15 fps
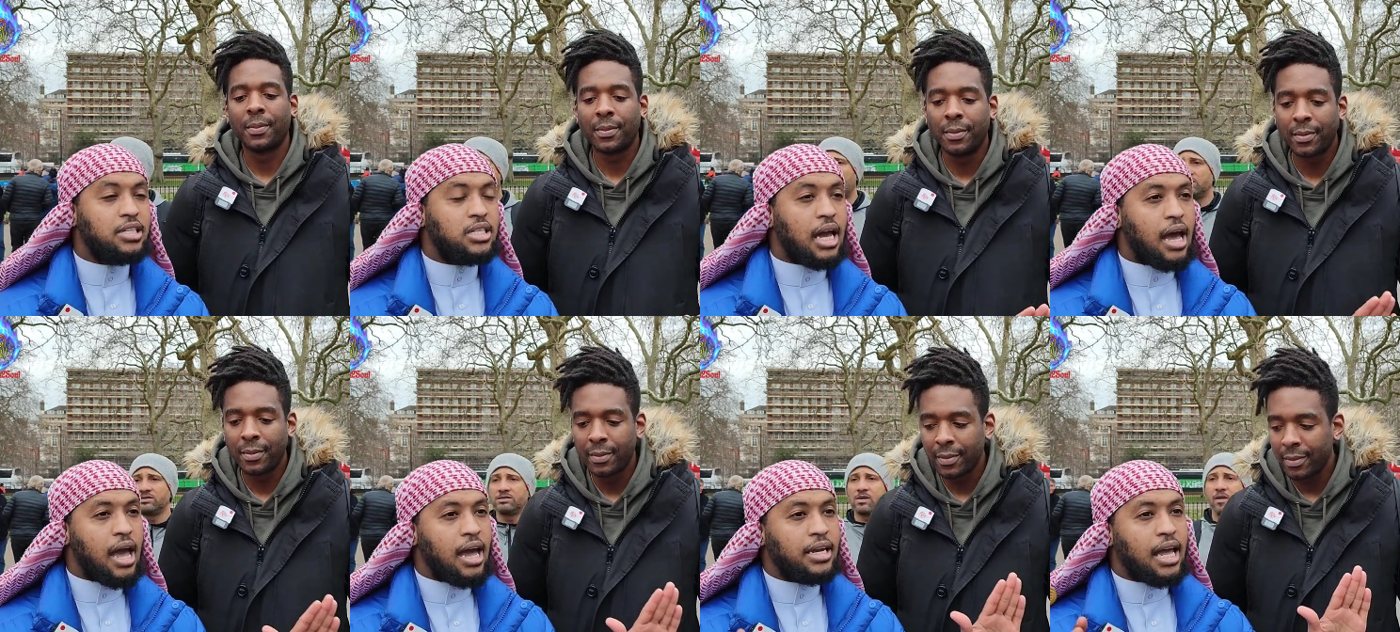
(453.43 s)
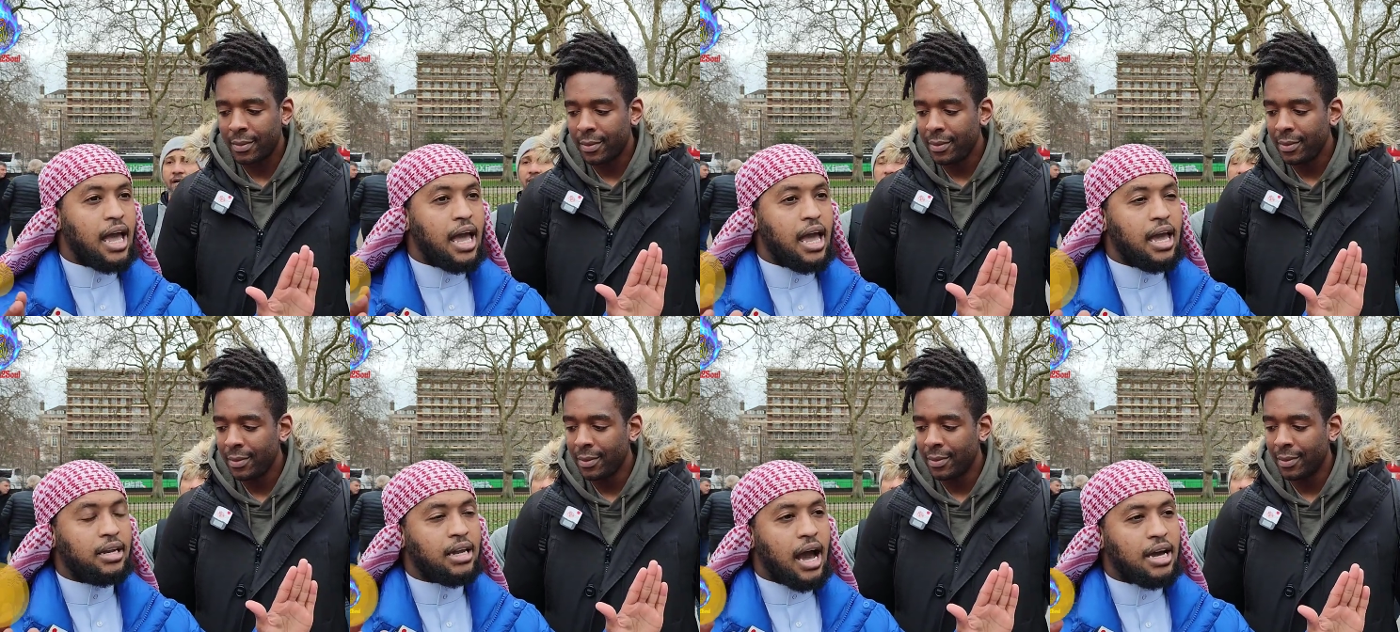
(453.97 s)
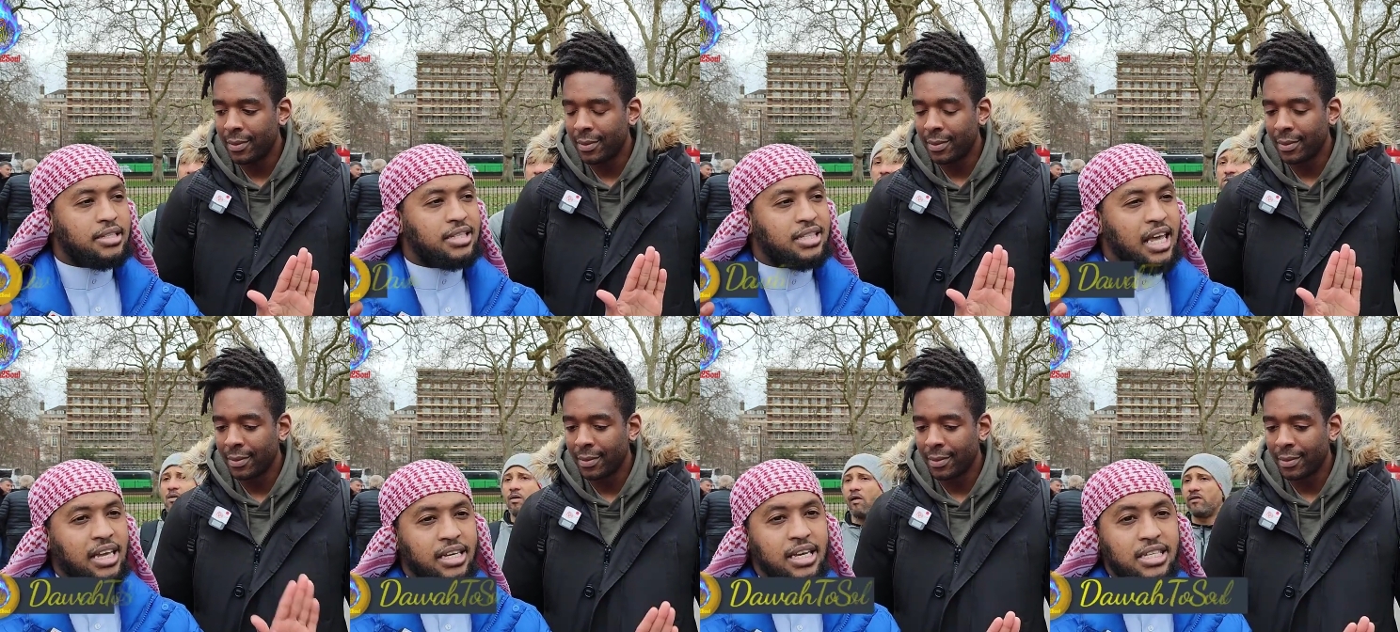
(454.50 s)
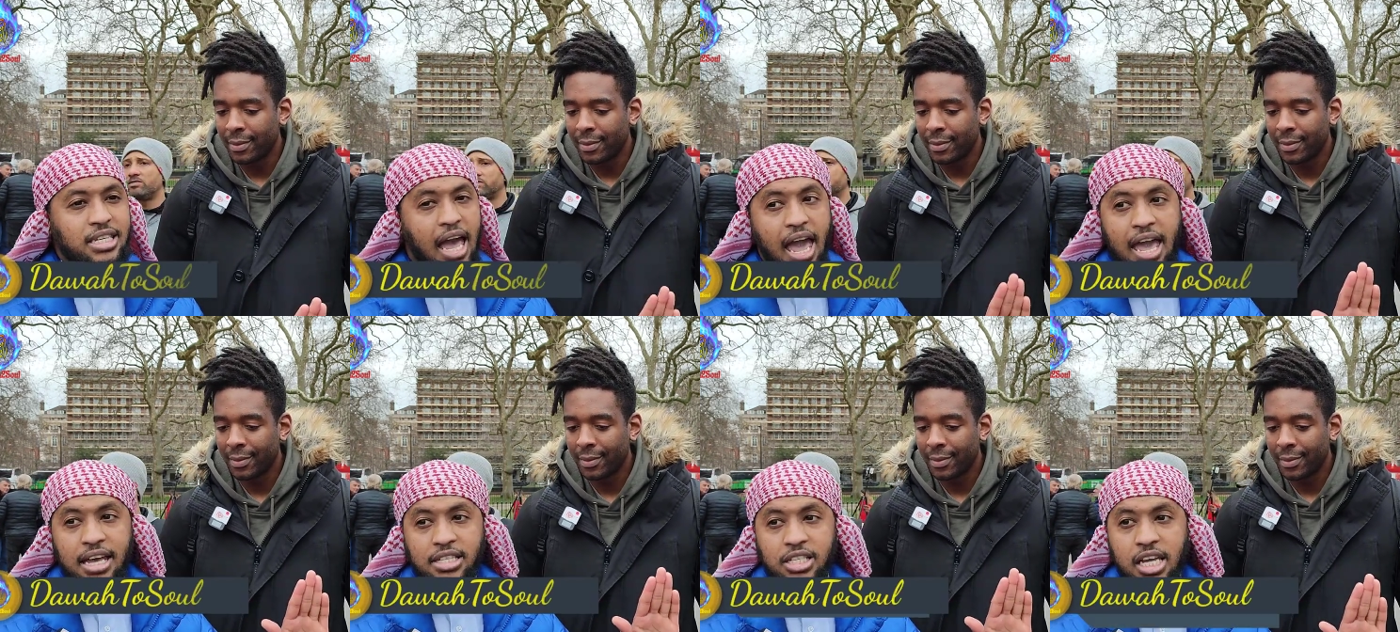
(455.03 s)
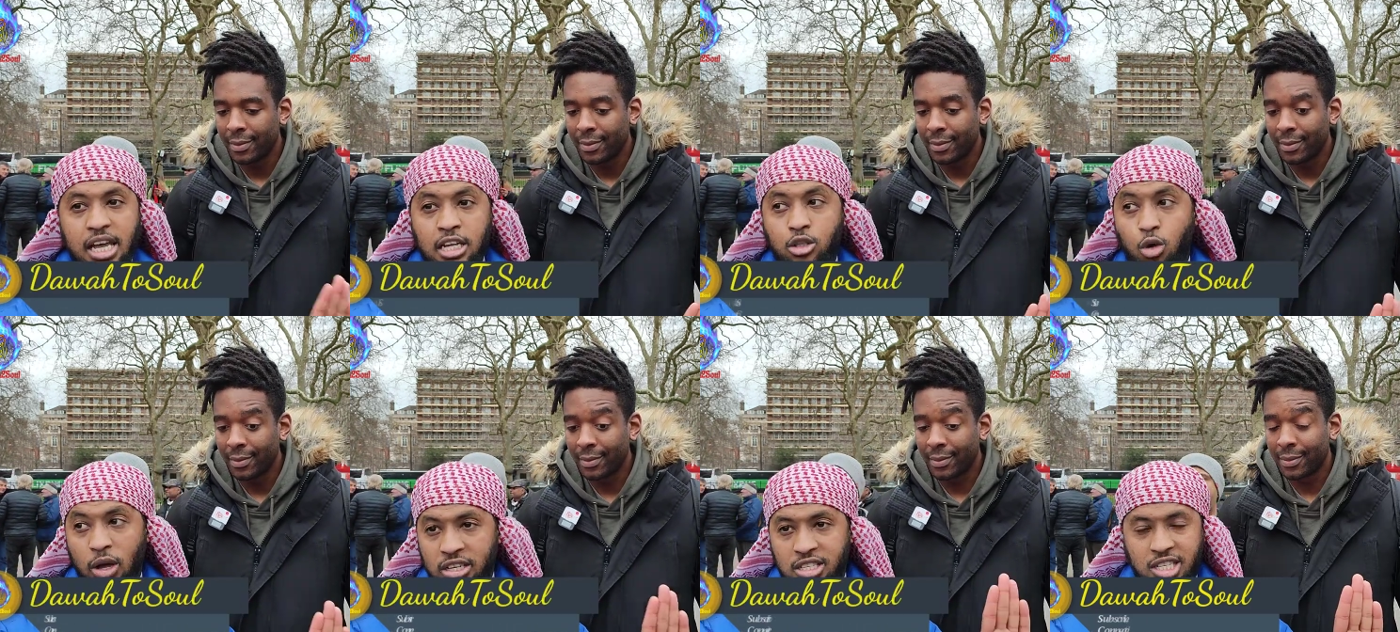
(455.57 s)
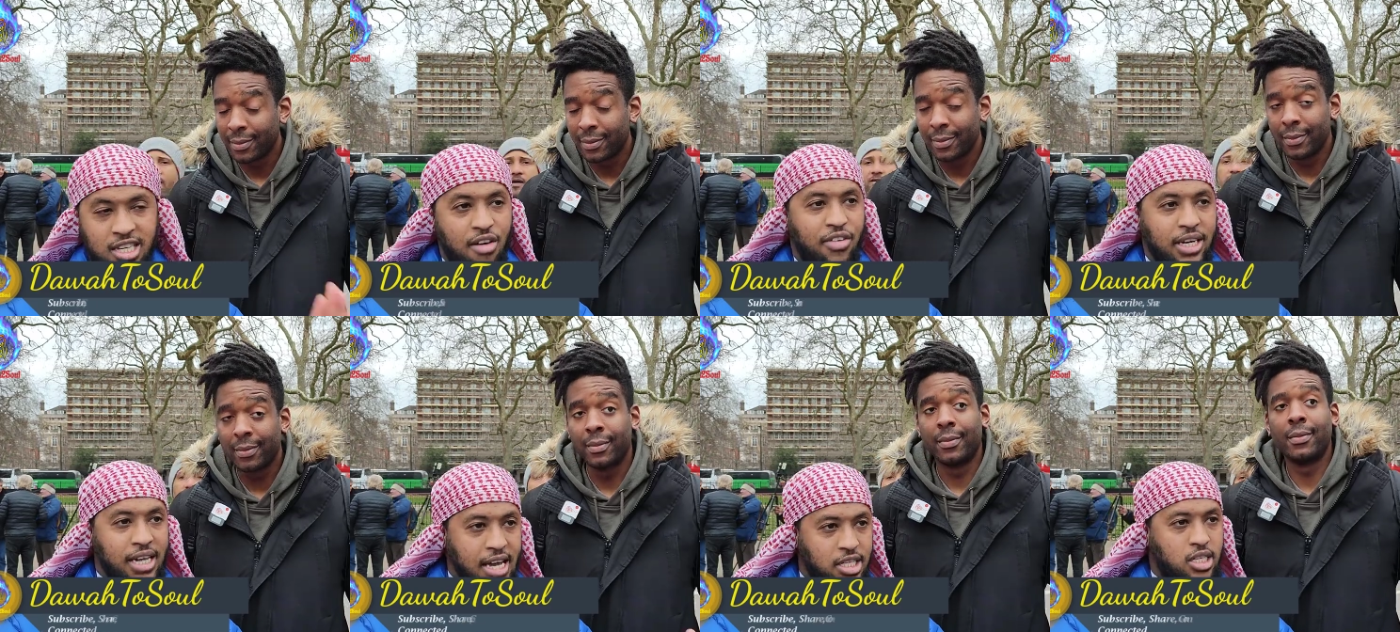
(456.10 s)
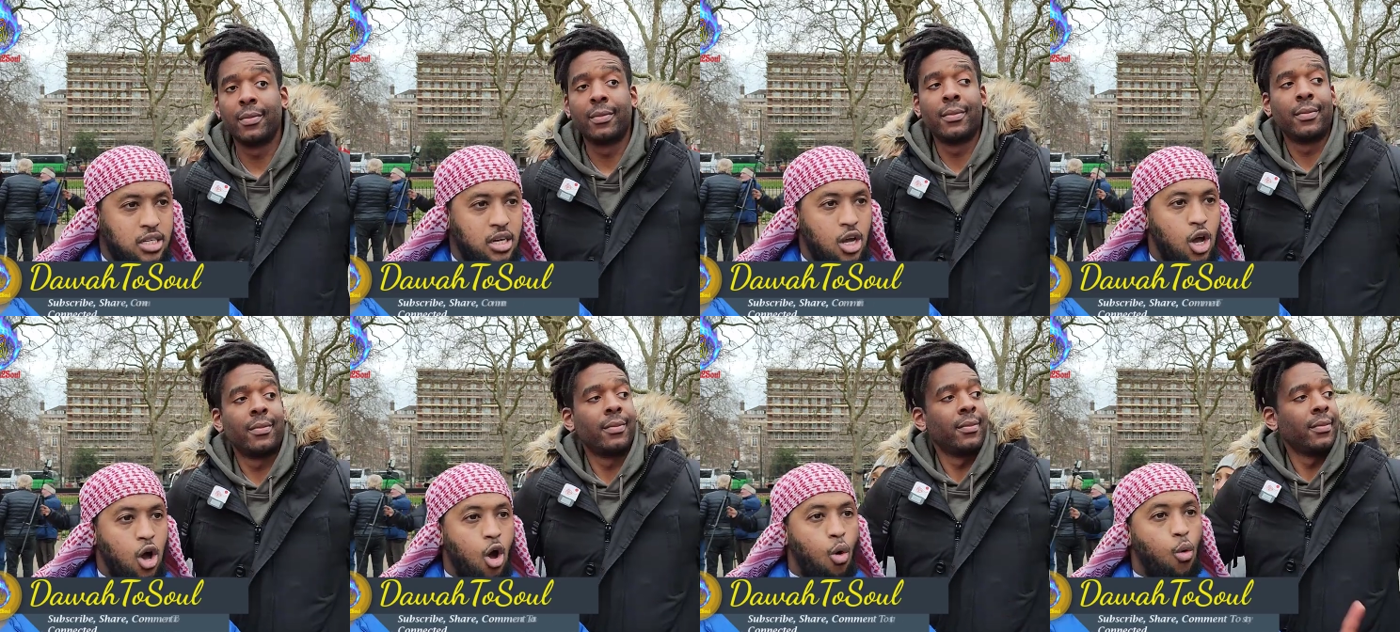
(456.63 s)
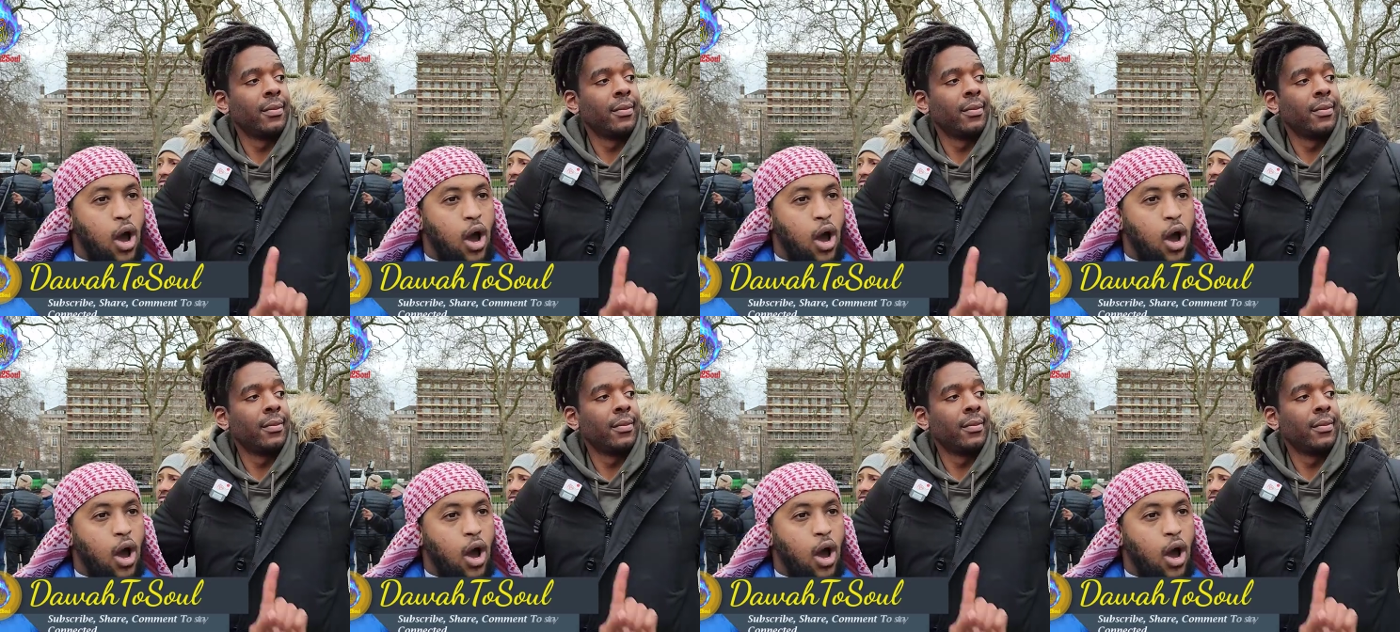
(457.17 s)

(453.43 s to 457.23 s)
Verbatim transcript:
Speaker 1: and I think is 1827, yes.